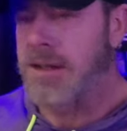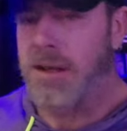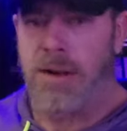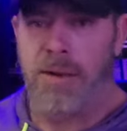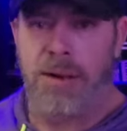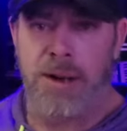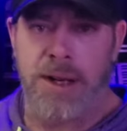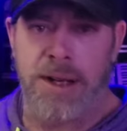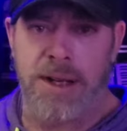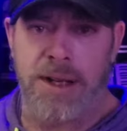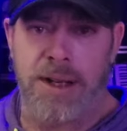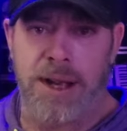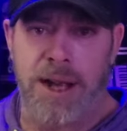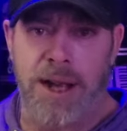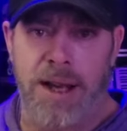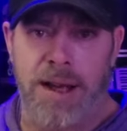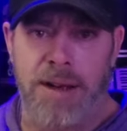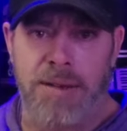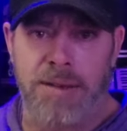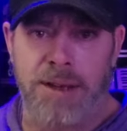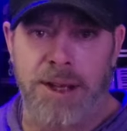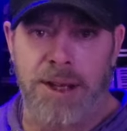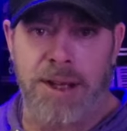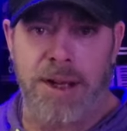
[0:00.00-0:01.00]
show any kind
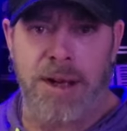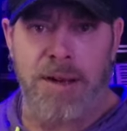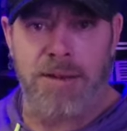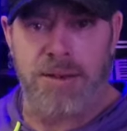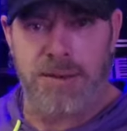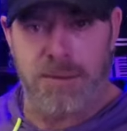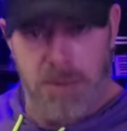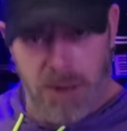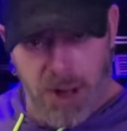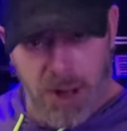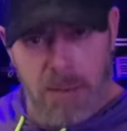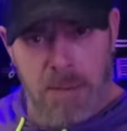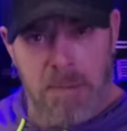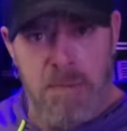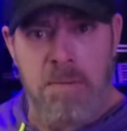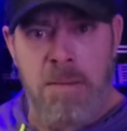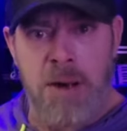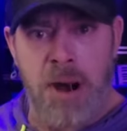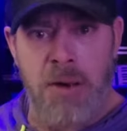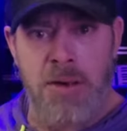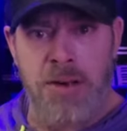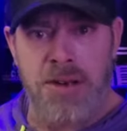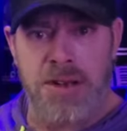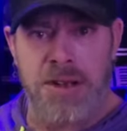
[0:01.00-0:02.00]
of like
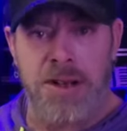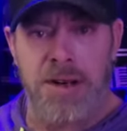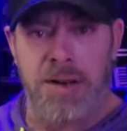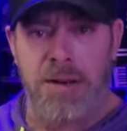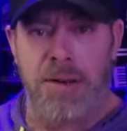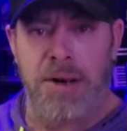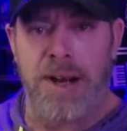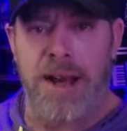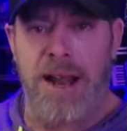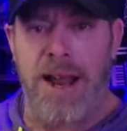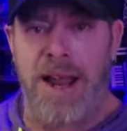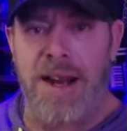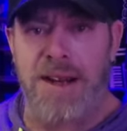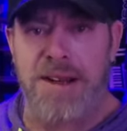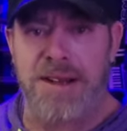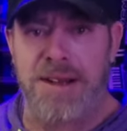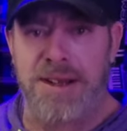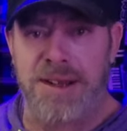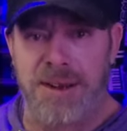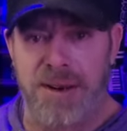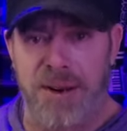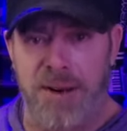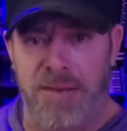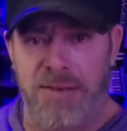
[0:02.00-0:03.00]
emotional
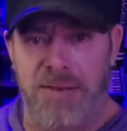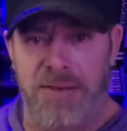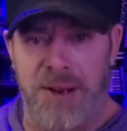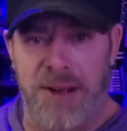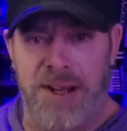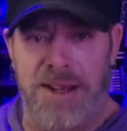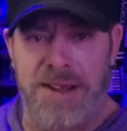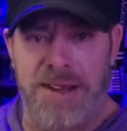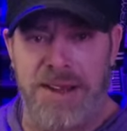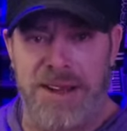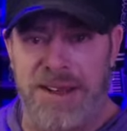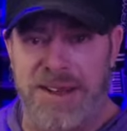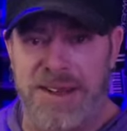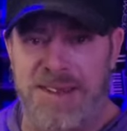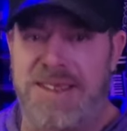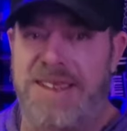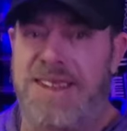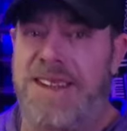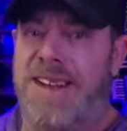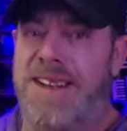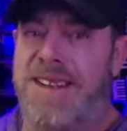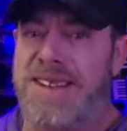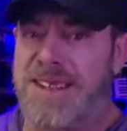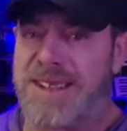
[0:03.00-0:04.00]
reaction or
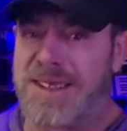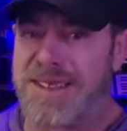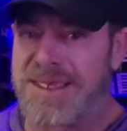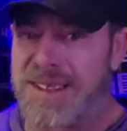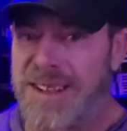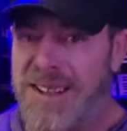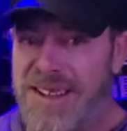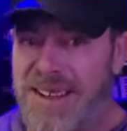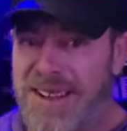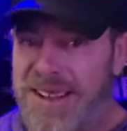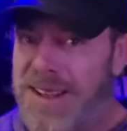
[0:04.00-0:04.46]
feelings, it's just